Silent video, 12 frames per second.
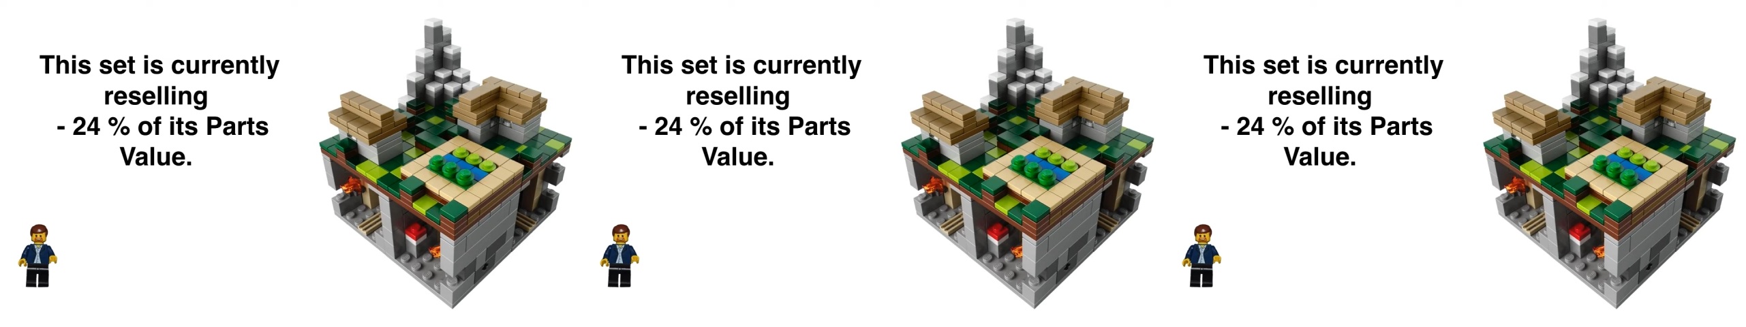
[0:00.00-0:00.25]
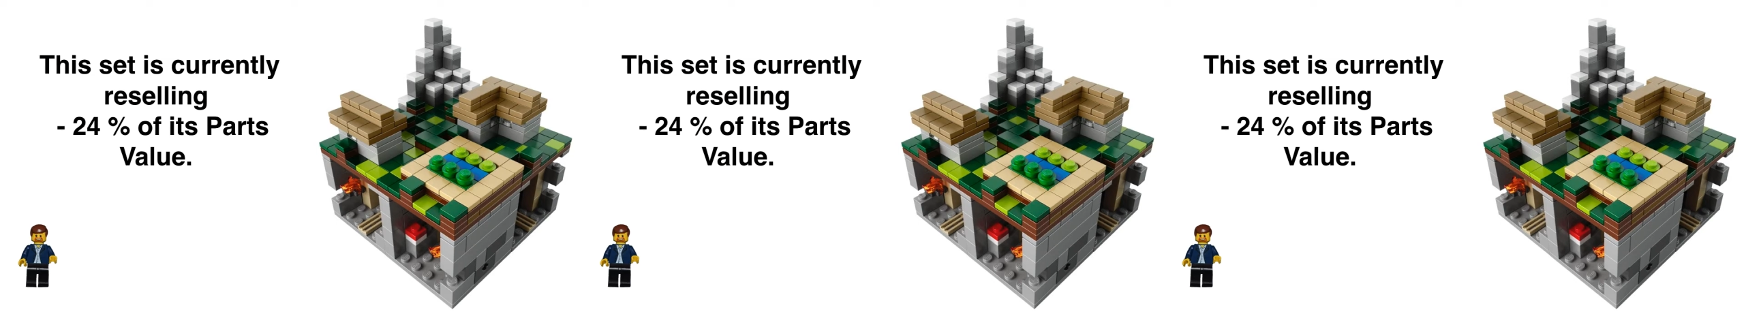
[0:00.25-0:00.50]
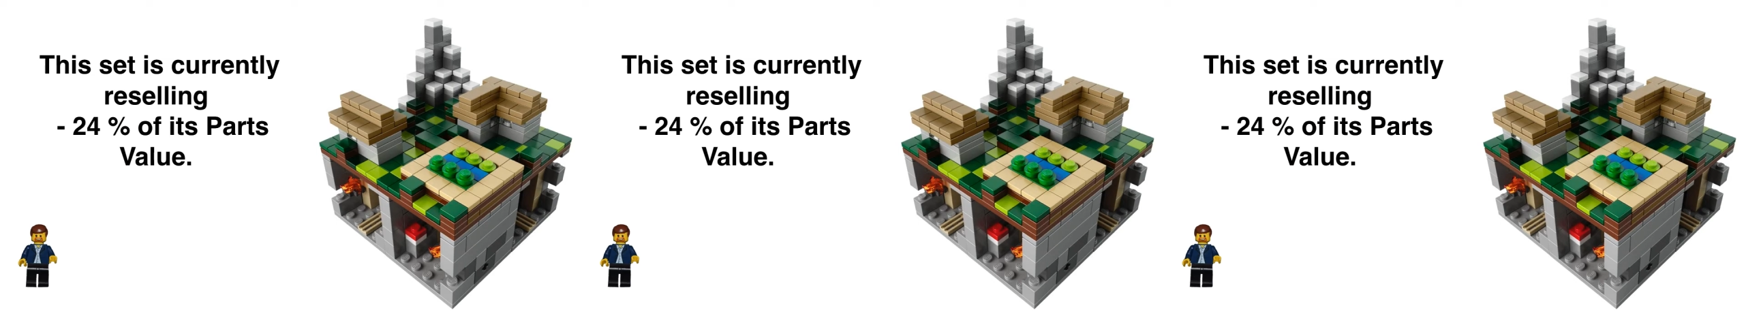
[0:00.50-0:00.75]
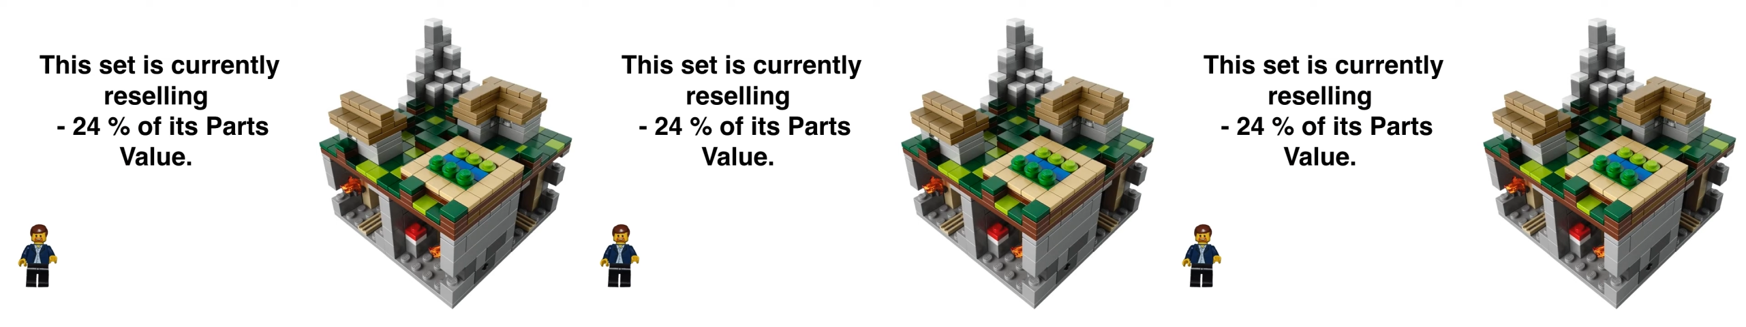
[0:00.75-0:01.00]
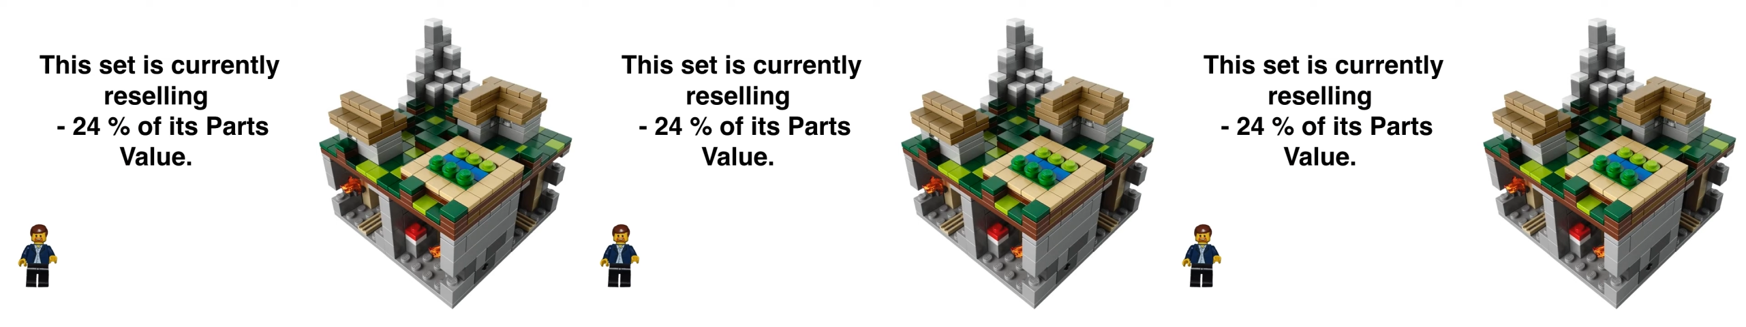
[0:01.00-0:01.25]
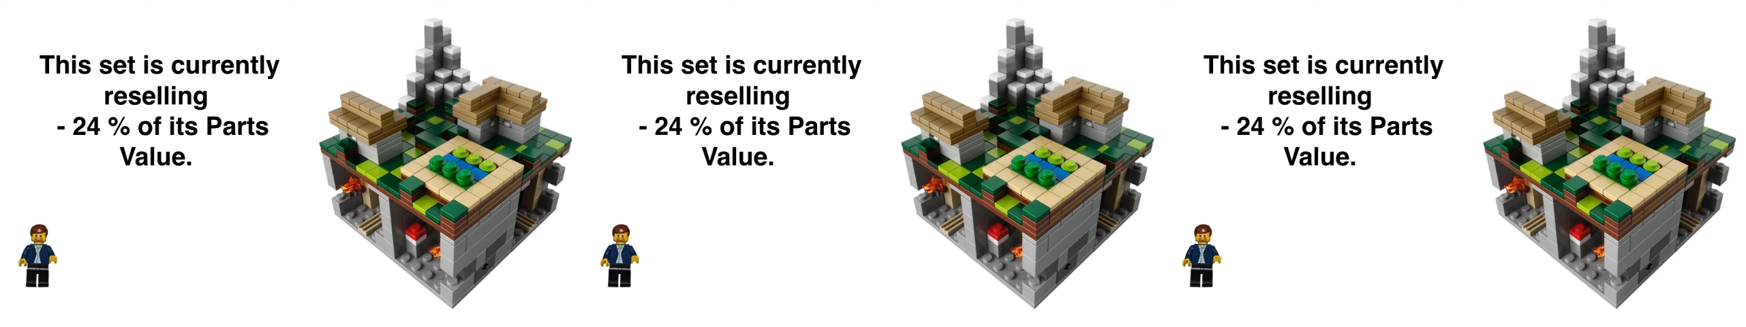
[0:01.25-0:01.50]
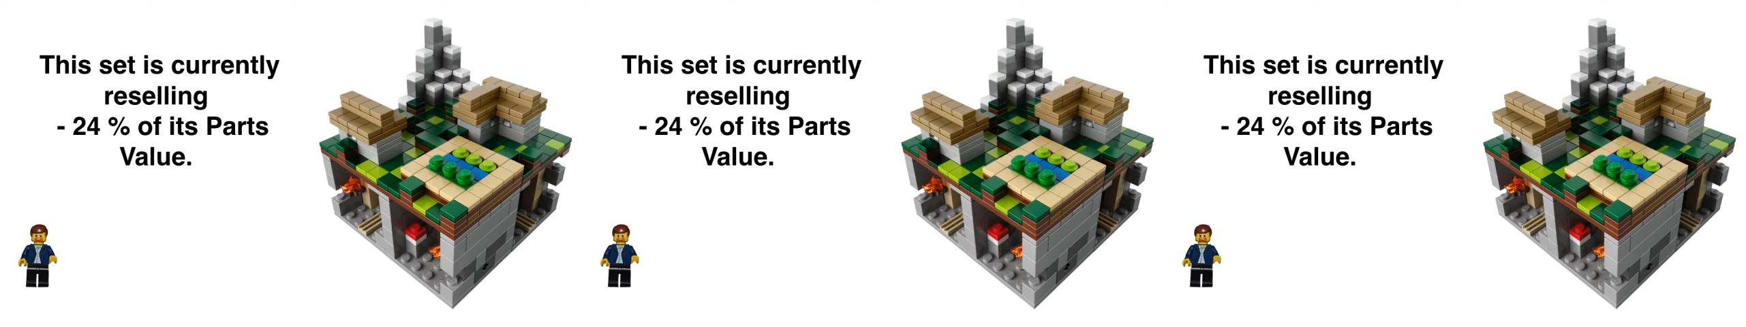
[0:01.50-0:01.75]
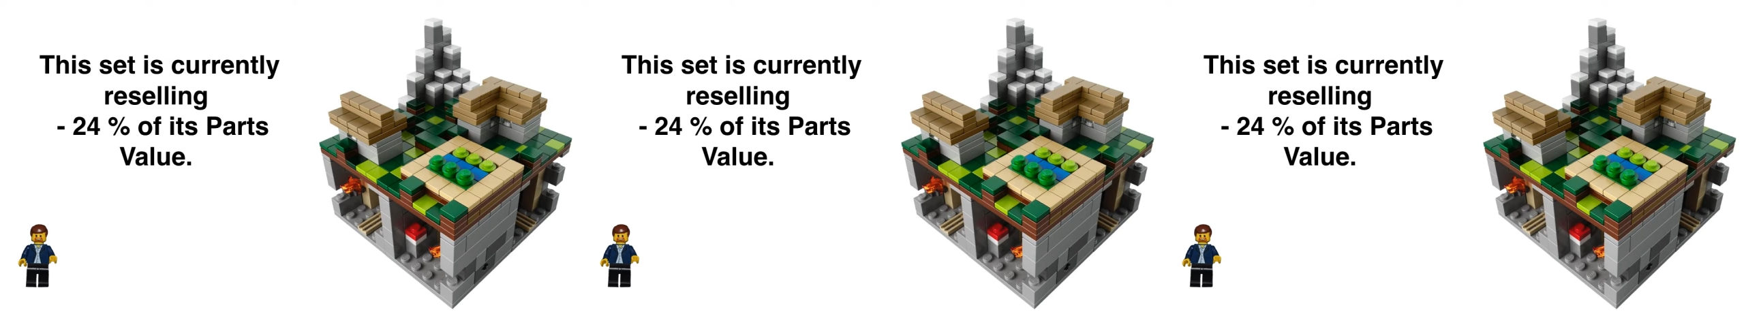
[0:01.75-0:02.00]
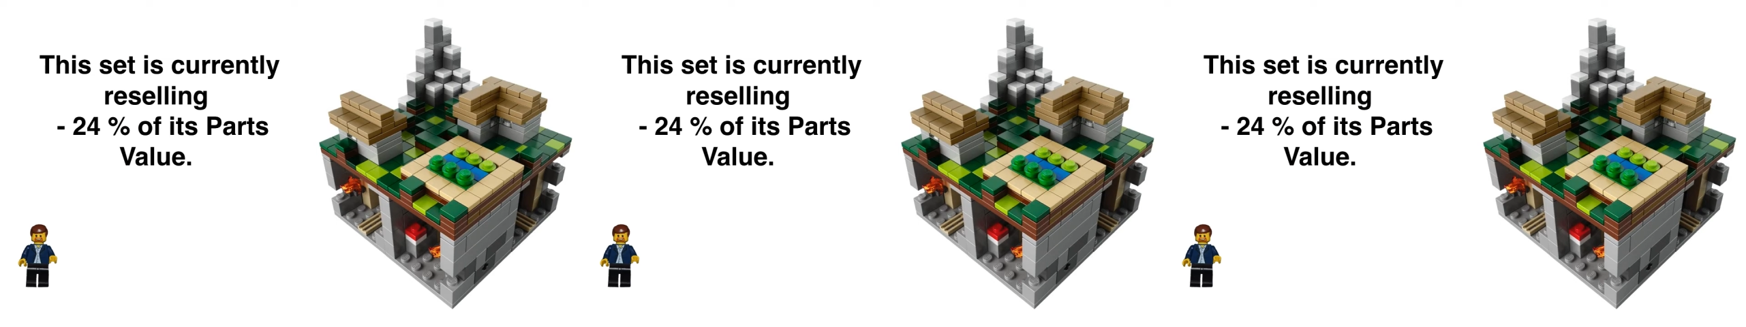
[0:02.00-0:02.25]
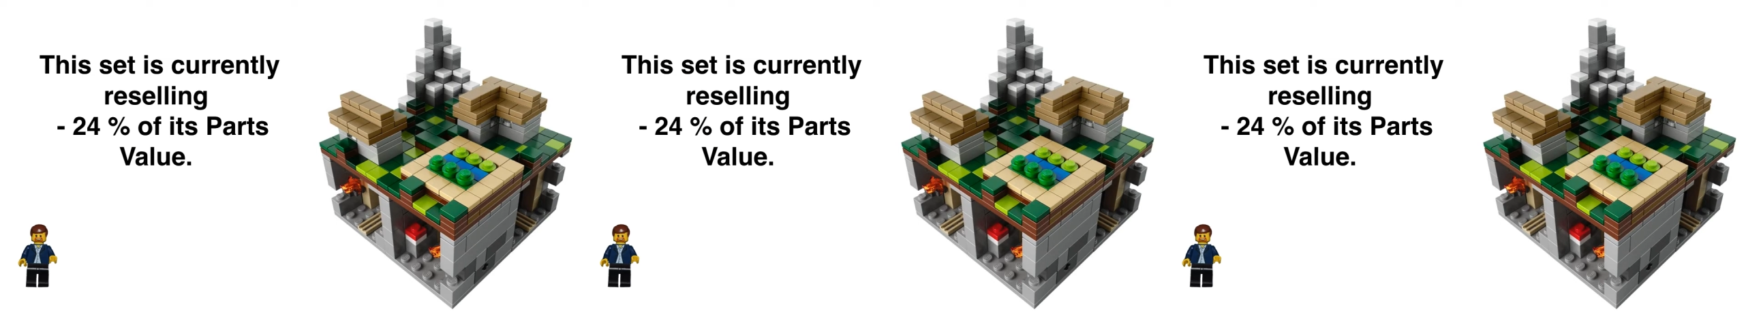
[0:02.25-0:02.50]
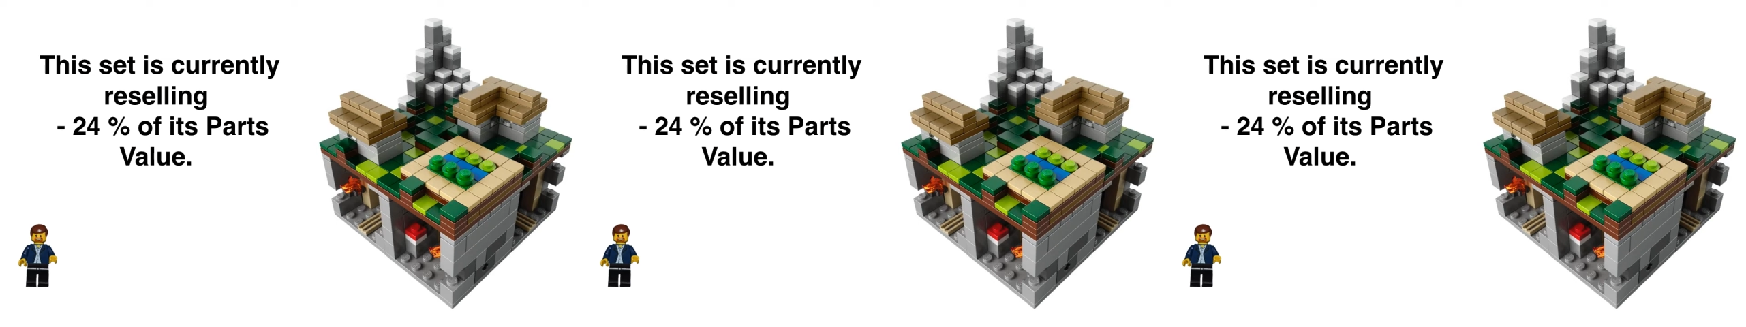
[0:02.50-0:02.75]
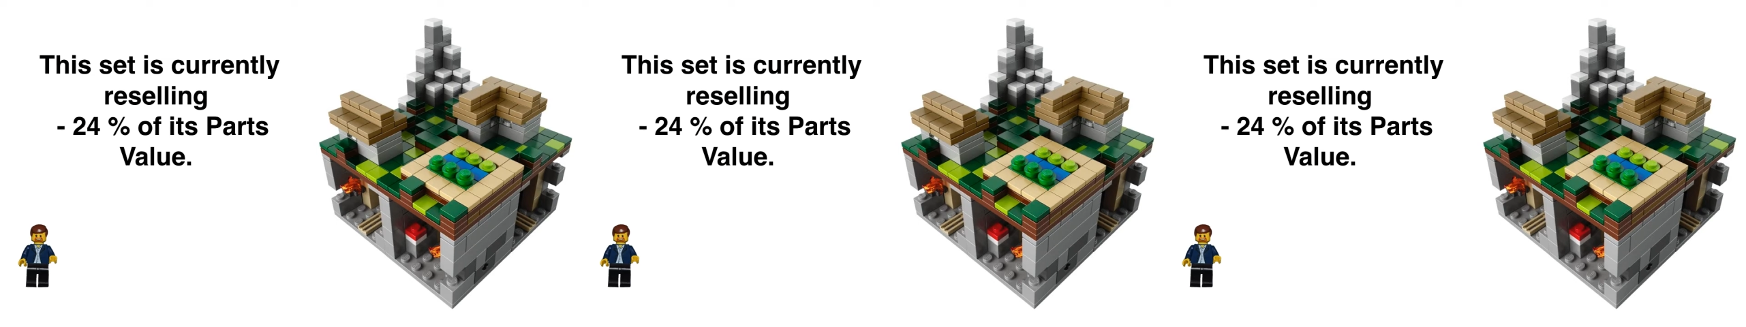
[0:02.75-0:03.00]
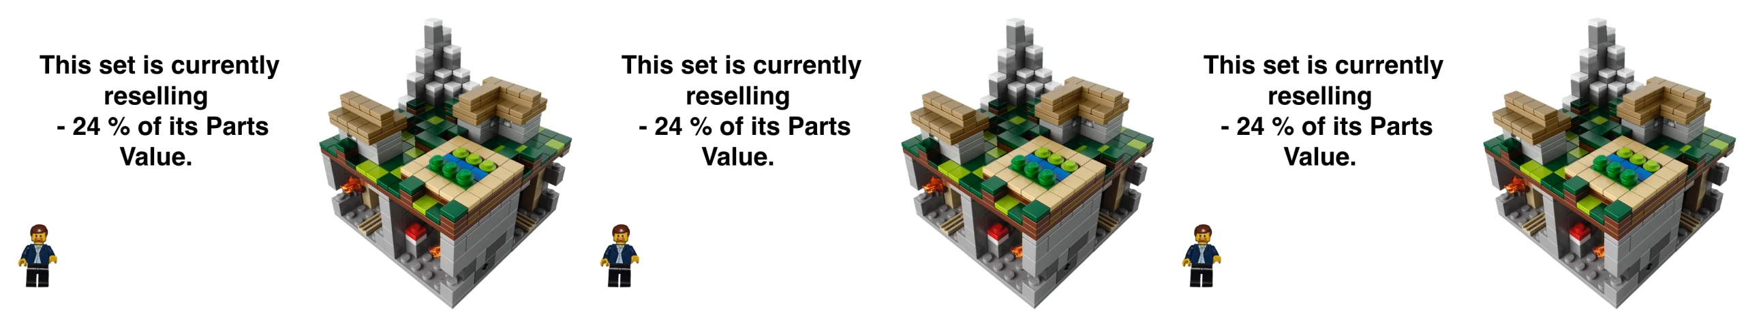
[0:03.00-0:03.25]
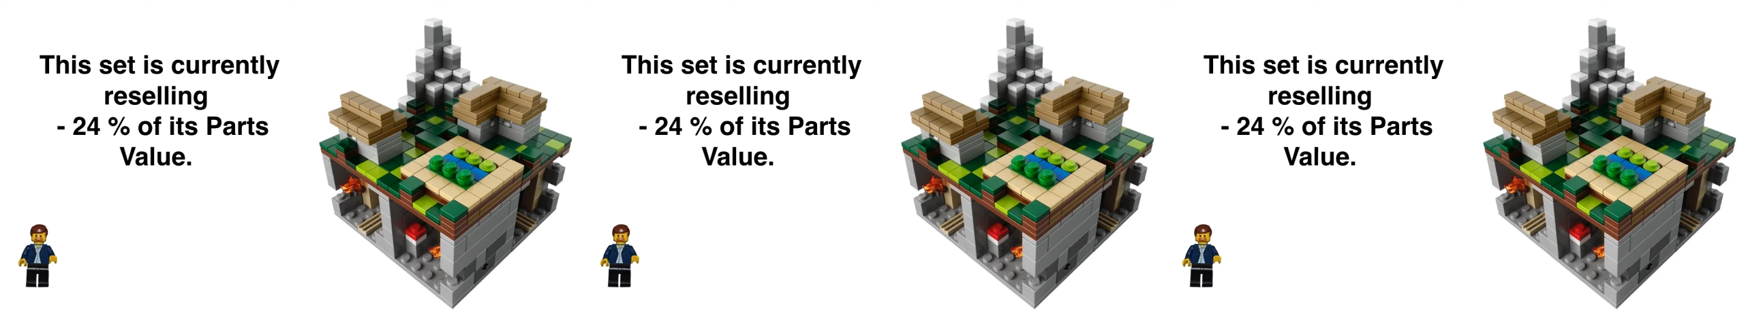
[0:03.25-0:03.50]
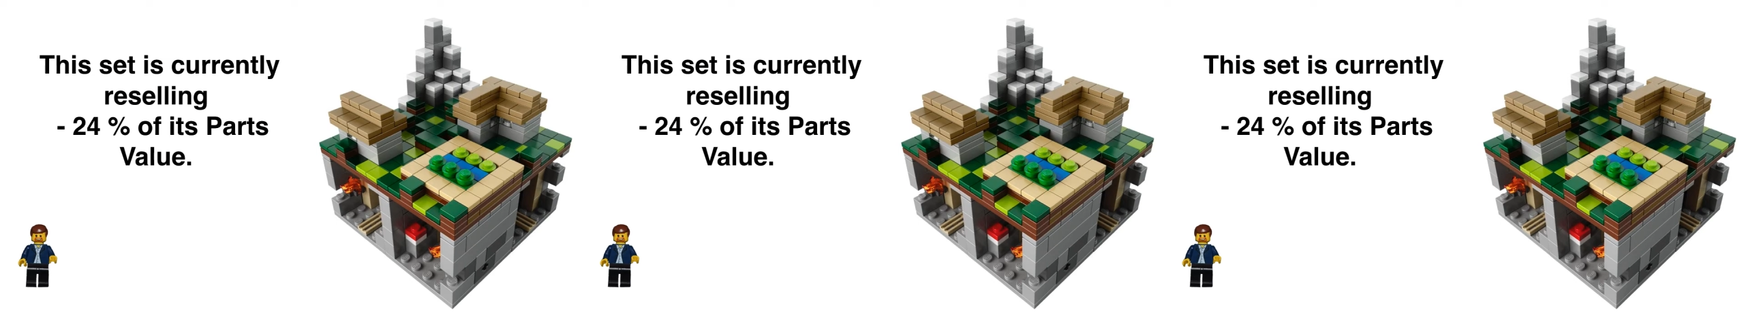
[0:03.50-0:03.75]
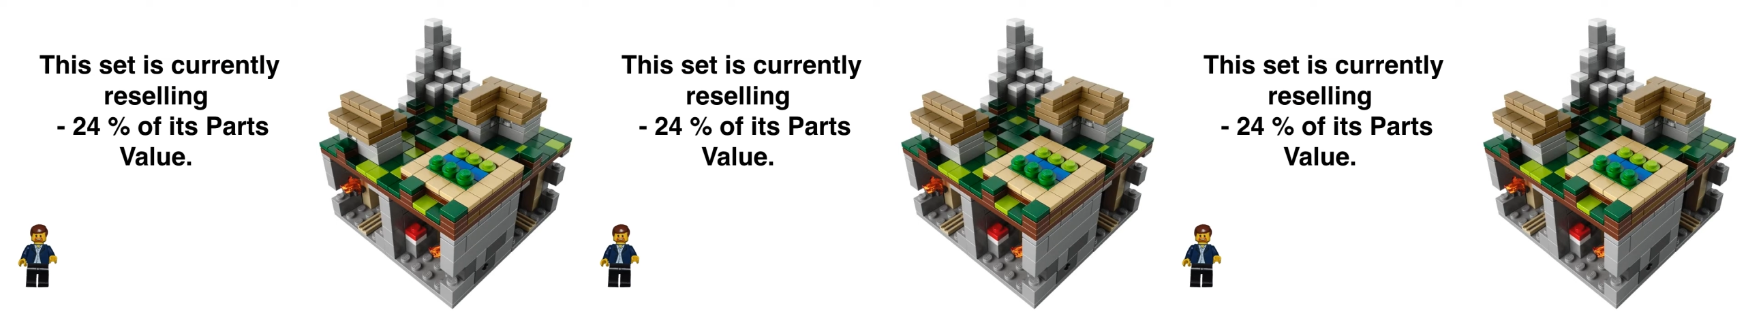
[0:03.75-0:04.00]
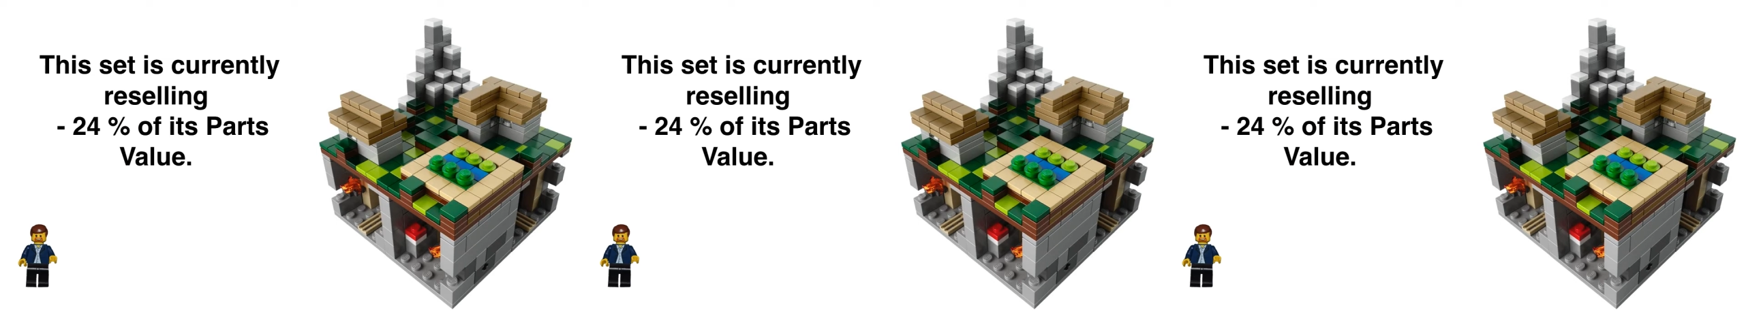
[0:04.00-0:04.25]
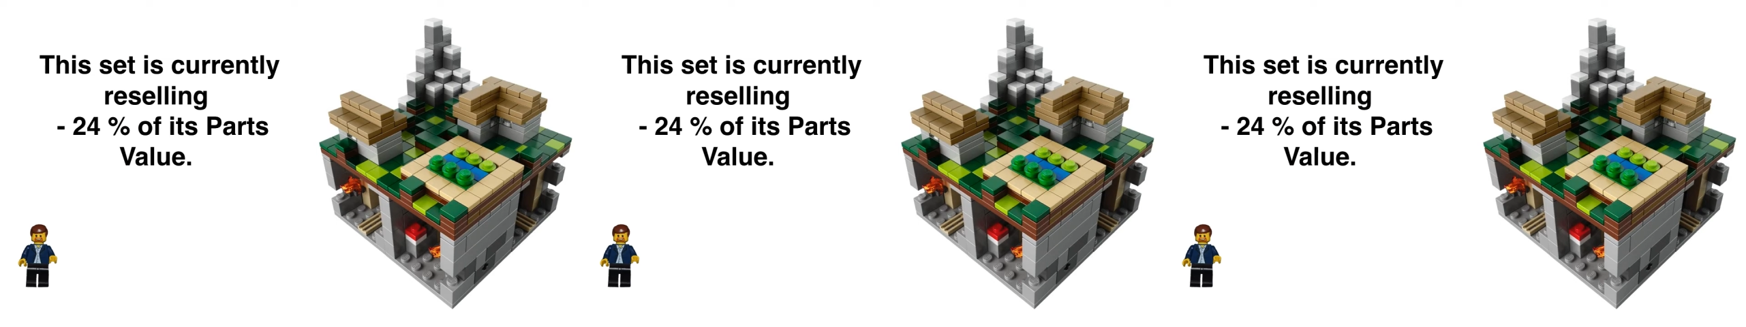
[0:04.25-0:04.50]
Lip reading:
Nobody's mouth can be seen.